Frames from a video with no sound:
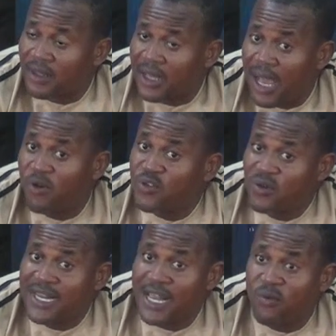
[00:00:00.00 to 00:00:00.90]
I was
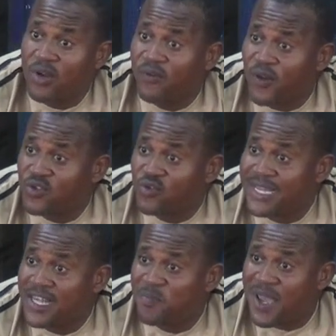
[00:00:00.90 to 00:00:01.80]
looking at one of us during
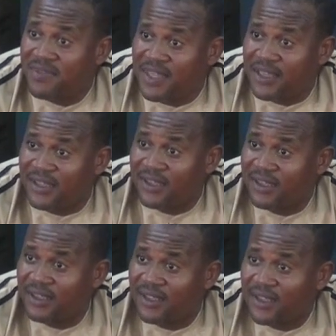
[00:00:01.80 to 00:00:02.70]
his birthday.
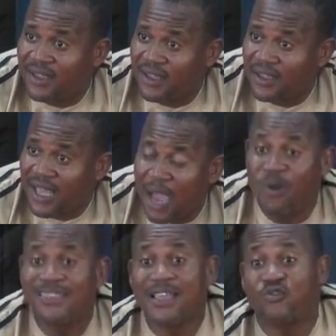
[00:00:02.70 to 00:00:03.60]
I
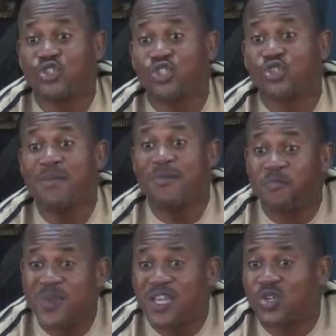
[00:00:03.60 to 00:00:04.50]
wanted to show him his
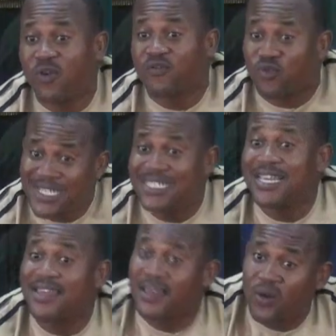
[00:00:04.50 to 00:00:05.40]
picture of 20
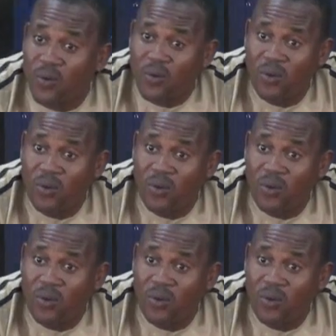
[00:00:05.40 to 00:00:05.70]
years ago.